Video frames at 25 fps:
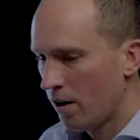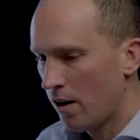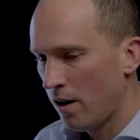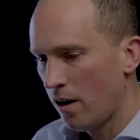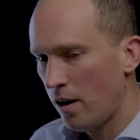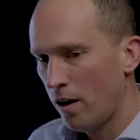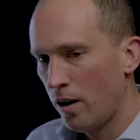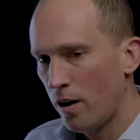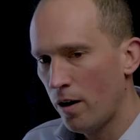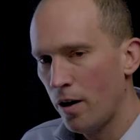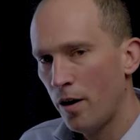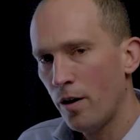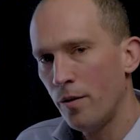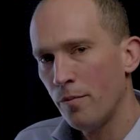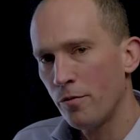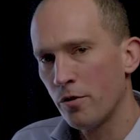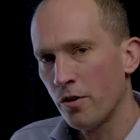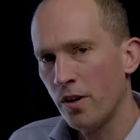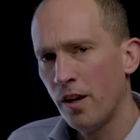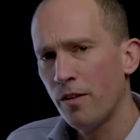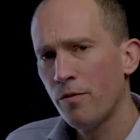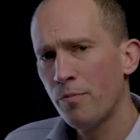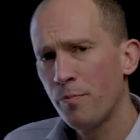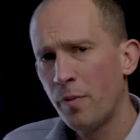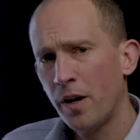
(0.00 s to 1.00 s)
So
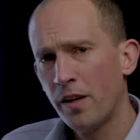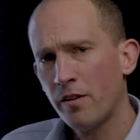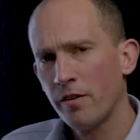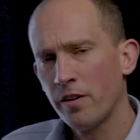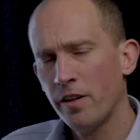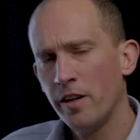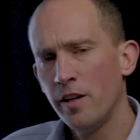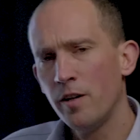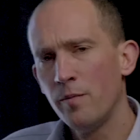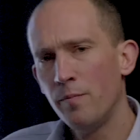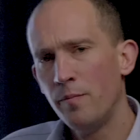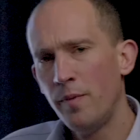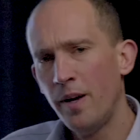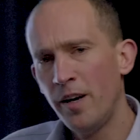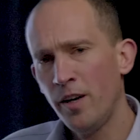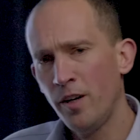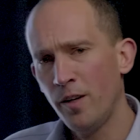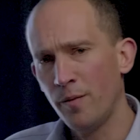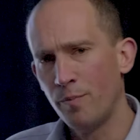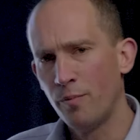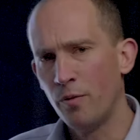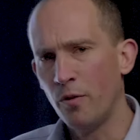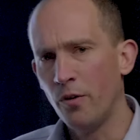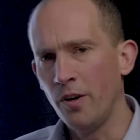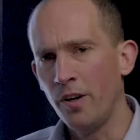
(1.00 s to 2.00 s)
that's basically the
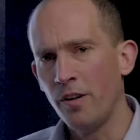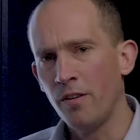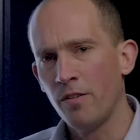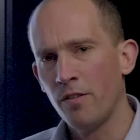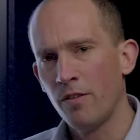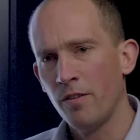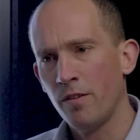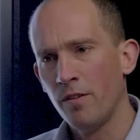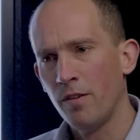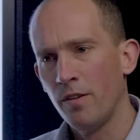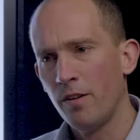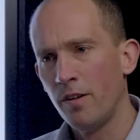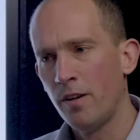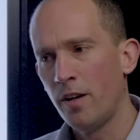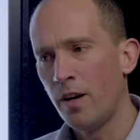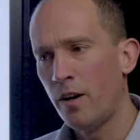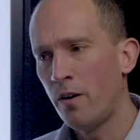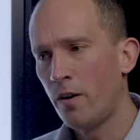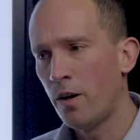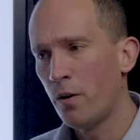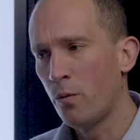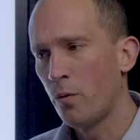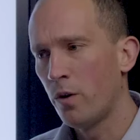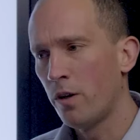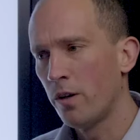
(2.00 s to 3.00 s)
main point.
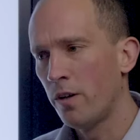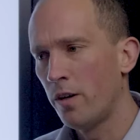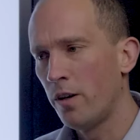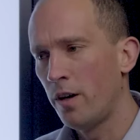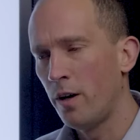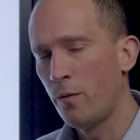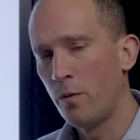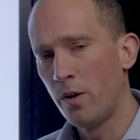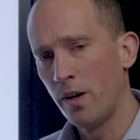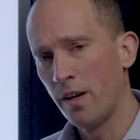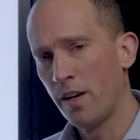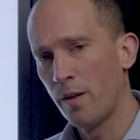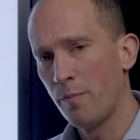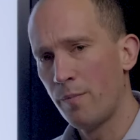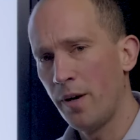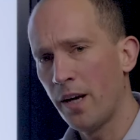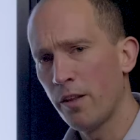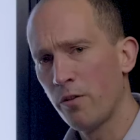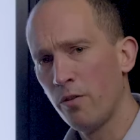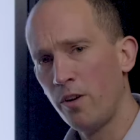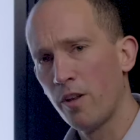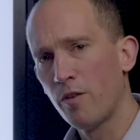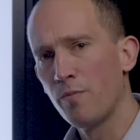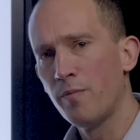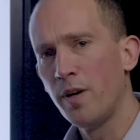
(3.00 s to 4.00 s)
Now I want to get
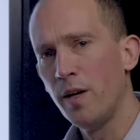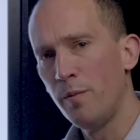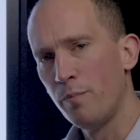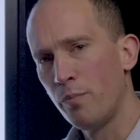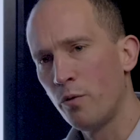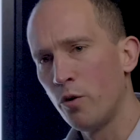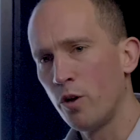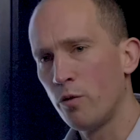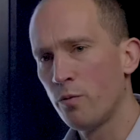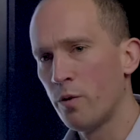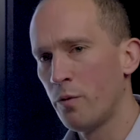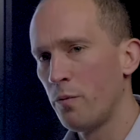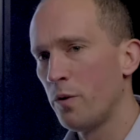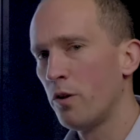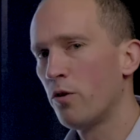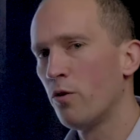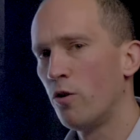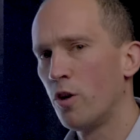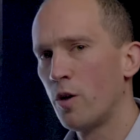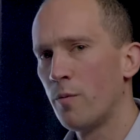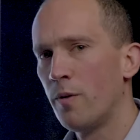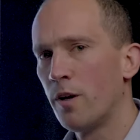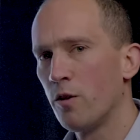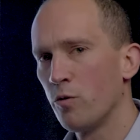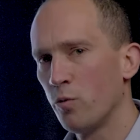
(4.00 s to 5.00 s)
back to this main point when we
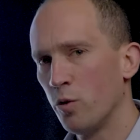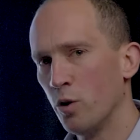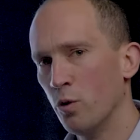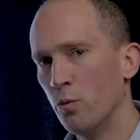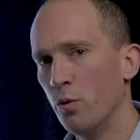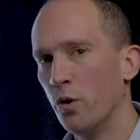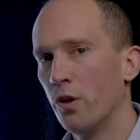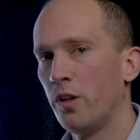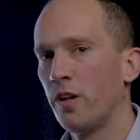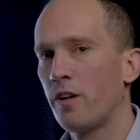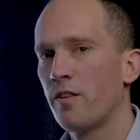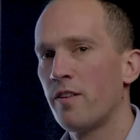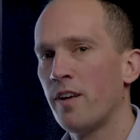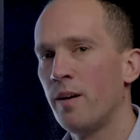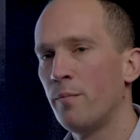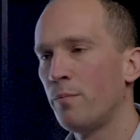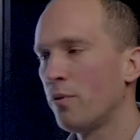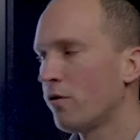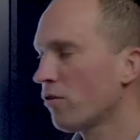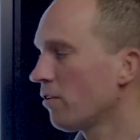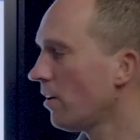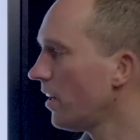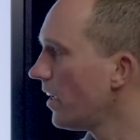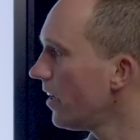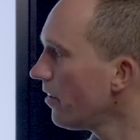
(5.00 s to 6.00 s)
talk about real-world
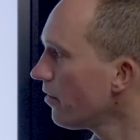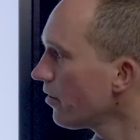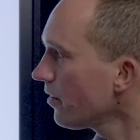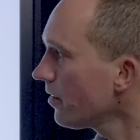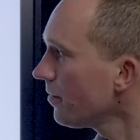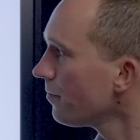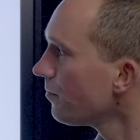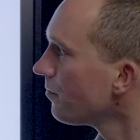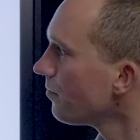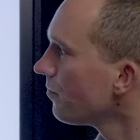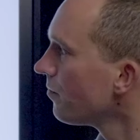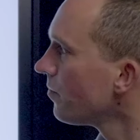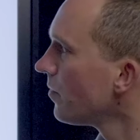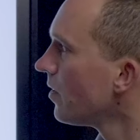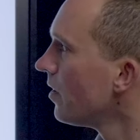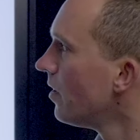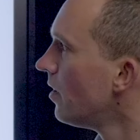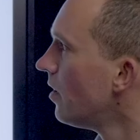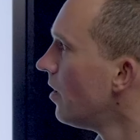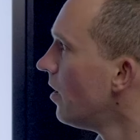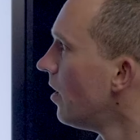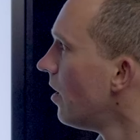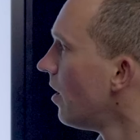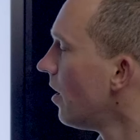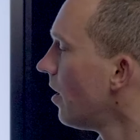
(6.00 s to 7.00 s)
examples later.
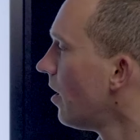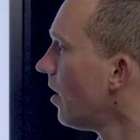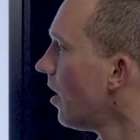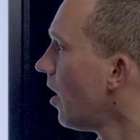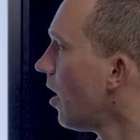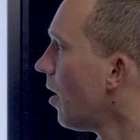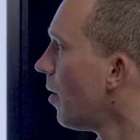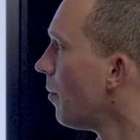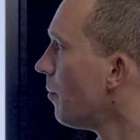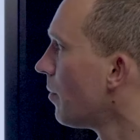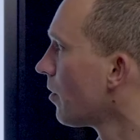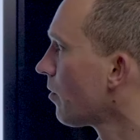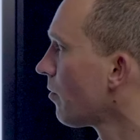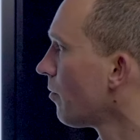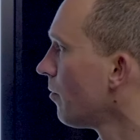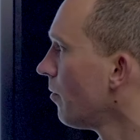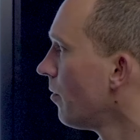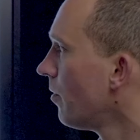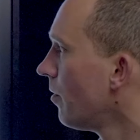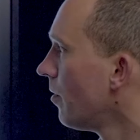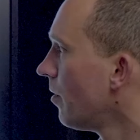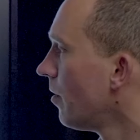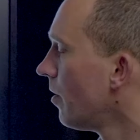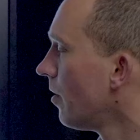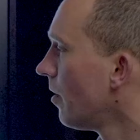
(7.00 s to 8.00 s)
But
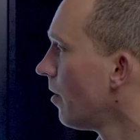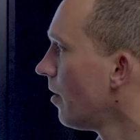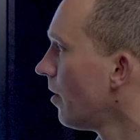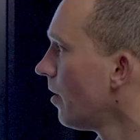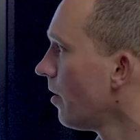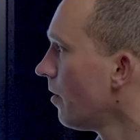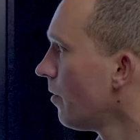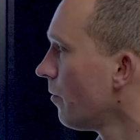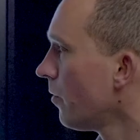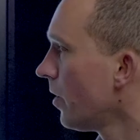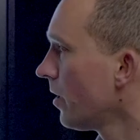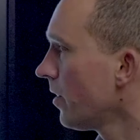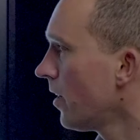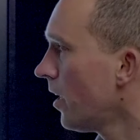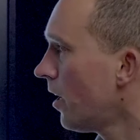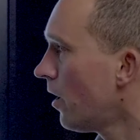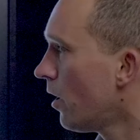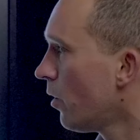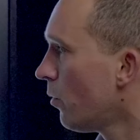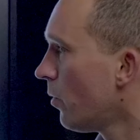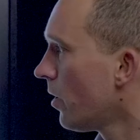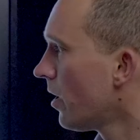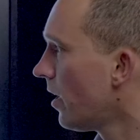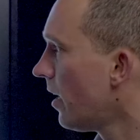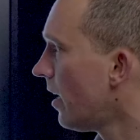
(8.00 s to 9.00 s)
right now
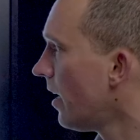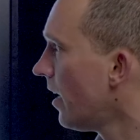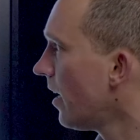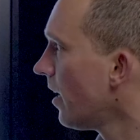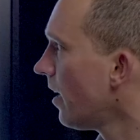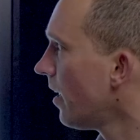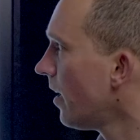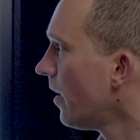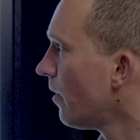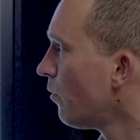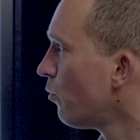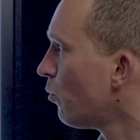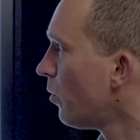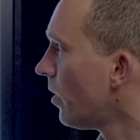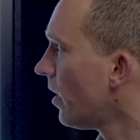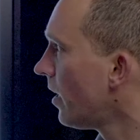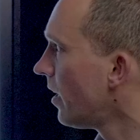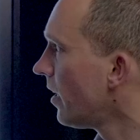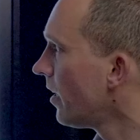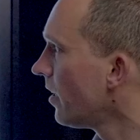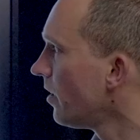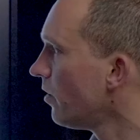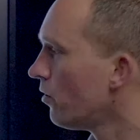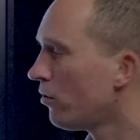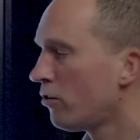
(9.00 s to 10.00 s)
I want to highlight
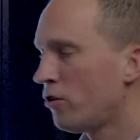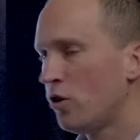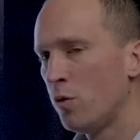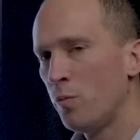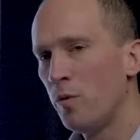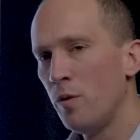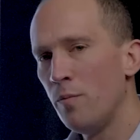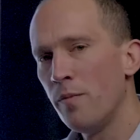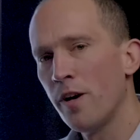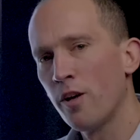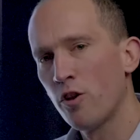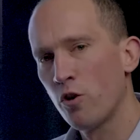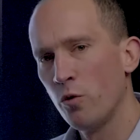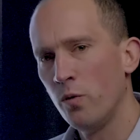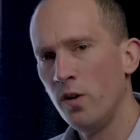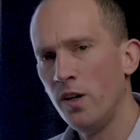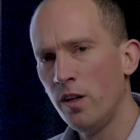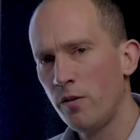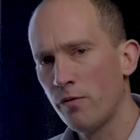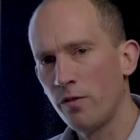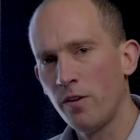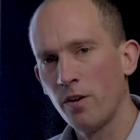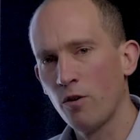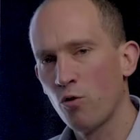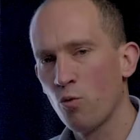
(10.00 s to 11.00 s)
why you should be measuring
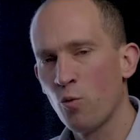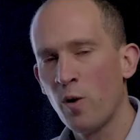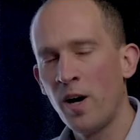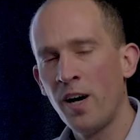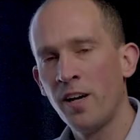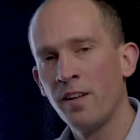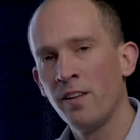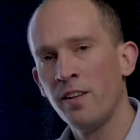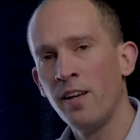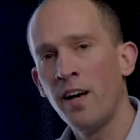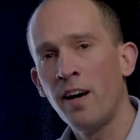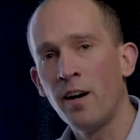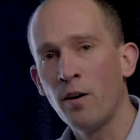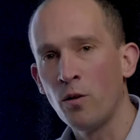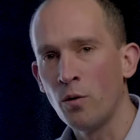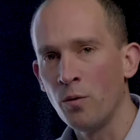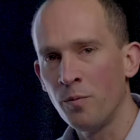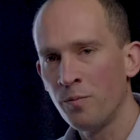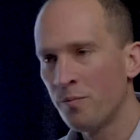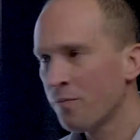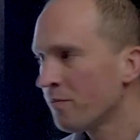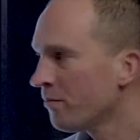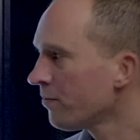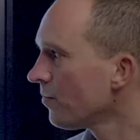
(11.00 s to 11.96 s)
heat flux right now.